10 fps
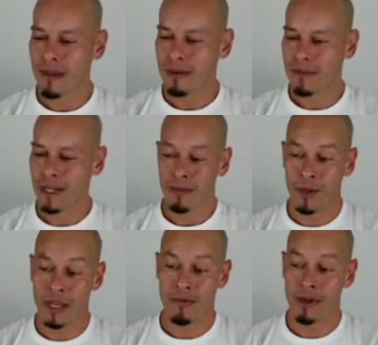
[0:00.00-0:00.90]
And we
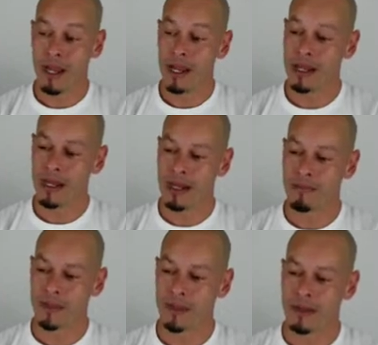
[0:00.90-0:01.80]
even had a
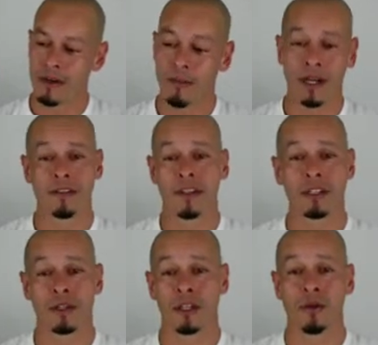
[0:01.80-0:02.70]
30-minute
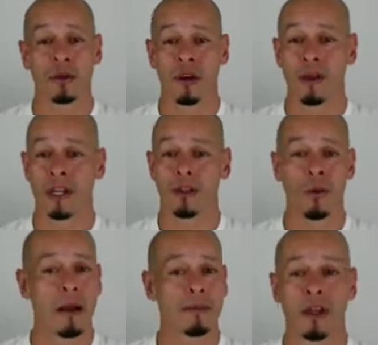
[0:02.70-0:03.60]
session that you could come in and do
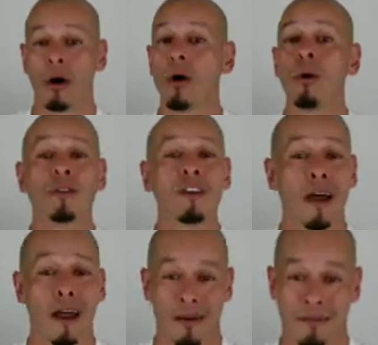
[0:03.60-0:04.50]
abs the whole
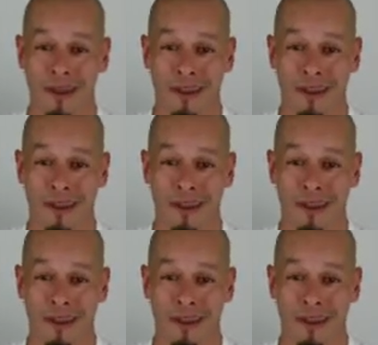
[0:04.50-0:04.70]
time.